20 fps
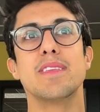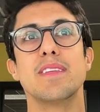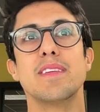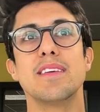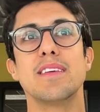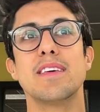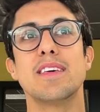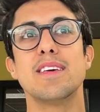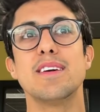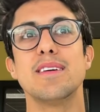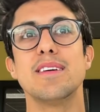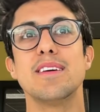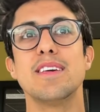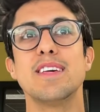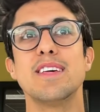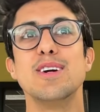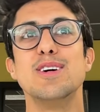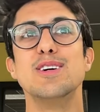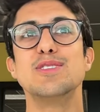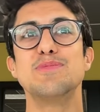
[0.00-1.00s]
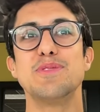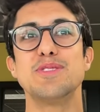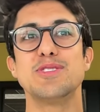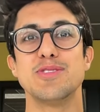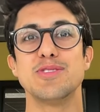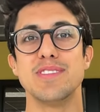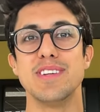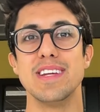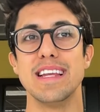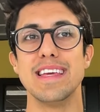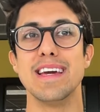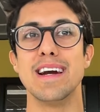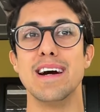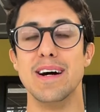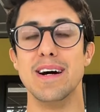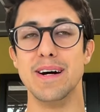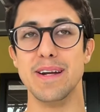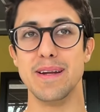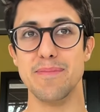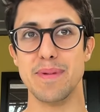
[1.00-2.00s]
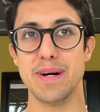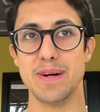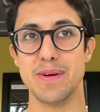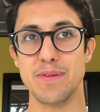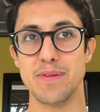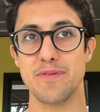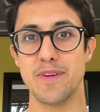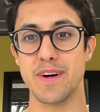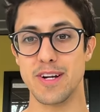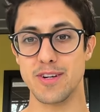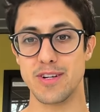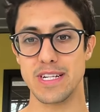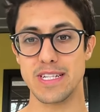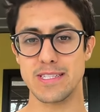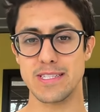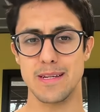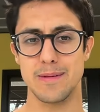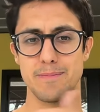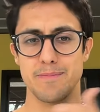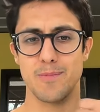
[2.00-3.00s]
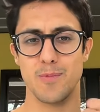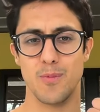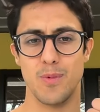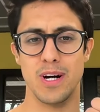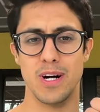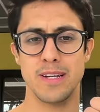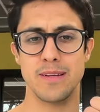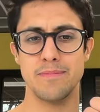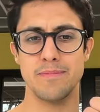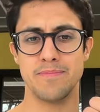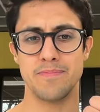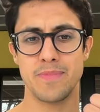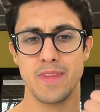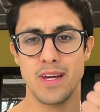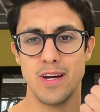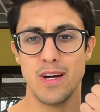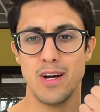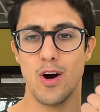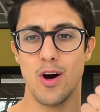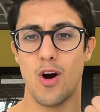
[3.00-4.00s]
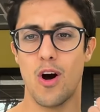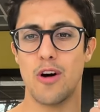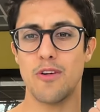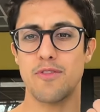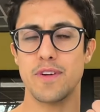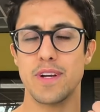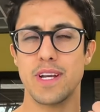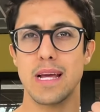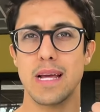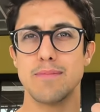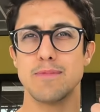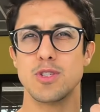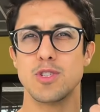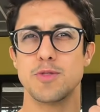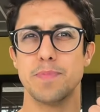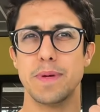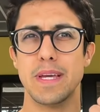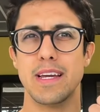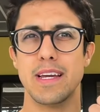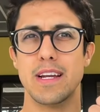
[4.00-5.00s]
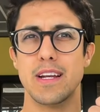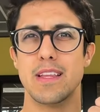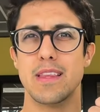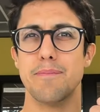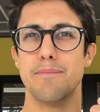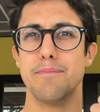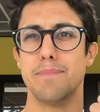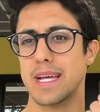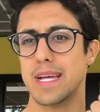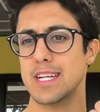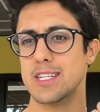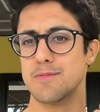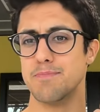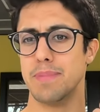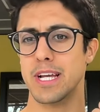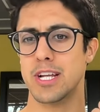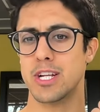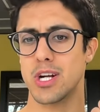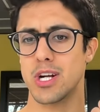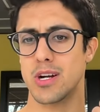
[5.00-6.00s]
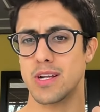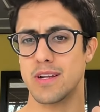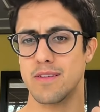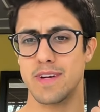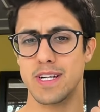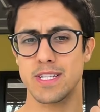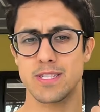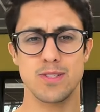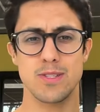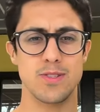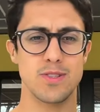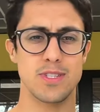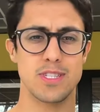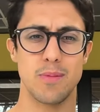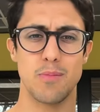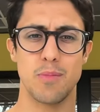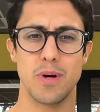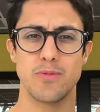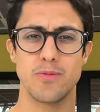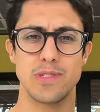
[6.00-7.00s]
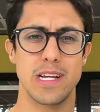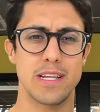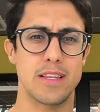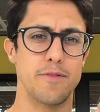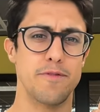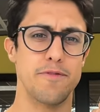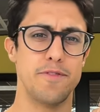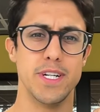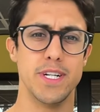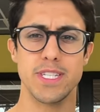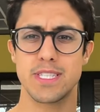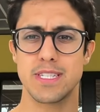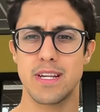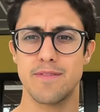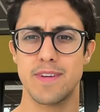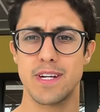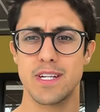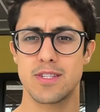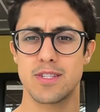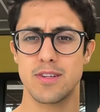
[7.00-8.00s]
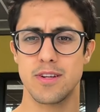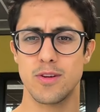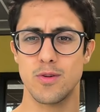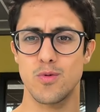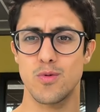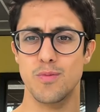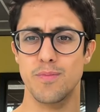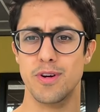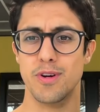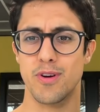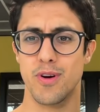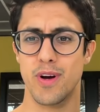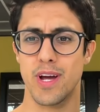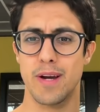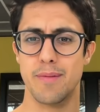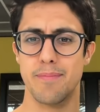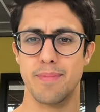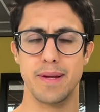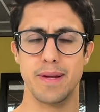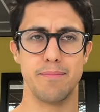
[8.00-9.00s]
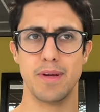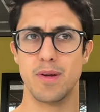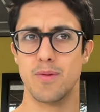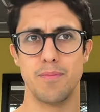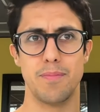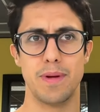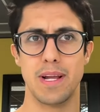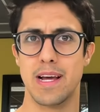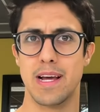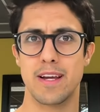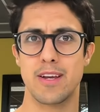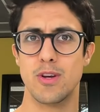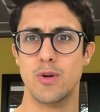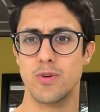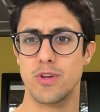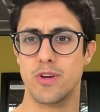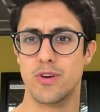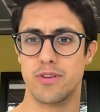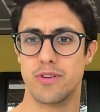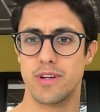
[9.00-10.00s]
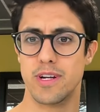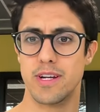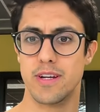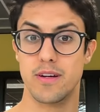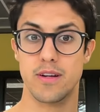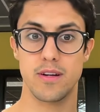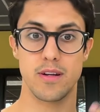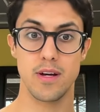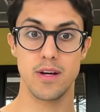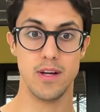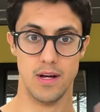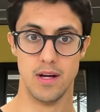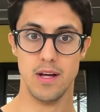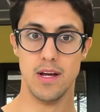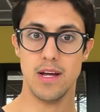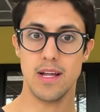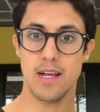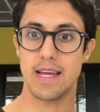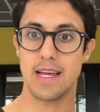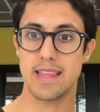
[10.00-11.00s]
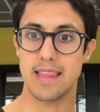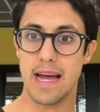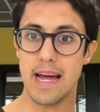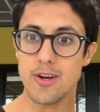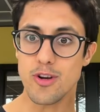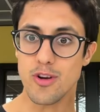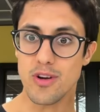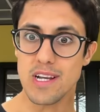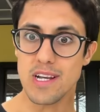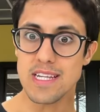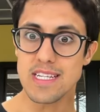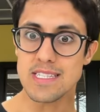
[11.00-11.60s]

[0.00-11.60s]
he, here's what's really hard about fundraising one, oftentimes you're speaking to the biggest big shot investor. So someone who's like the first investor in Uber or Airbnb will be like, no, you're an idiot. Like that really